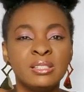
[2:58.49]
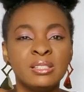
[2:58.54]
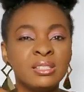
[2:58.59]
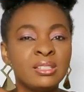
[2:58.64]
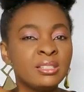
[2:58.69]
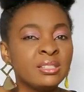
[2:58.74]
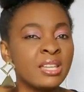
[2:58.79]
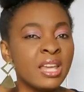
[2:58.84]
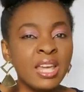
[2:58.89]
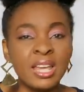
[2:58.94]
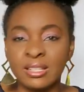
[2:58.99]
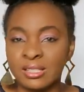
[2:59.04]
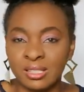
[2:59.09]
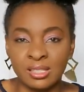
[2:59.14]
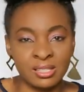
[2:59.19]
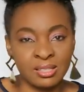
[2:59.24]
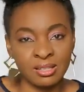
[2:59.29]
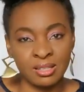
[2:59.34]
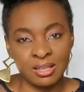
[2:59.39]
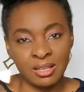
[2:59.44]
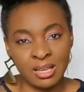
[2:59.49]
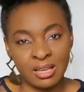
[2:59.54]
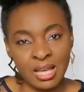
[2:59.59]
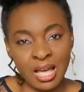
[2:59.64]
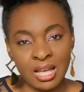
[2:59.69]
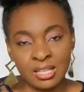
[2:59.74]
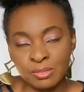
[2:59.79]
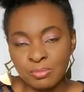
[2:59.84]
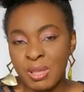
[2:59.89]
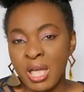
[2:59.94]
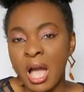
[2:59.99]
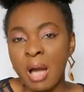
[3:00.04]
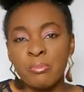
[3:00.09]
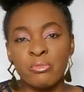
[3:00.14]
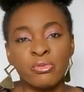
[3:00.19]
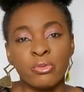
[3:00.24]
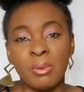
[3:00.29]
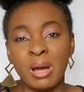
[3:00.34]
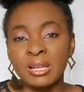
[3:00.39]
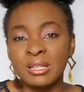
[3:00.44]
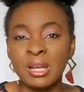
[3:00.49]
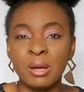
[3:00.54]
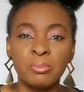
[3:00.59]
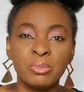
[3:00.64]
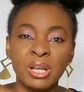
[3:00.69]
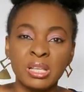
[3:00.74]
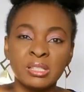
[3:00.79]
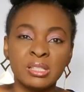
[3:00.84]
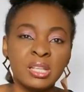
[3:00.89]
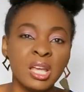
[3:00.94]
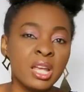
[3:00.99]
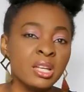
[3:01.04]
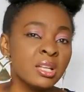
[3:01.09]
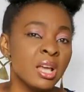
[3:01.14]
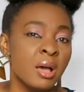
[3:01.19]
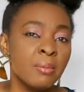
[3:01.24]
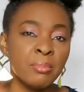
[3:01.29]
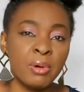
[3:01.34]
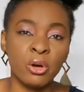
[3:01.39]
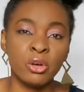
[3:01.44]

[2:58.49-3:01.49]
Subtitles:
state. As me, I'm from Anambra State.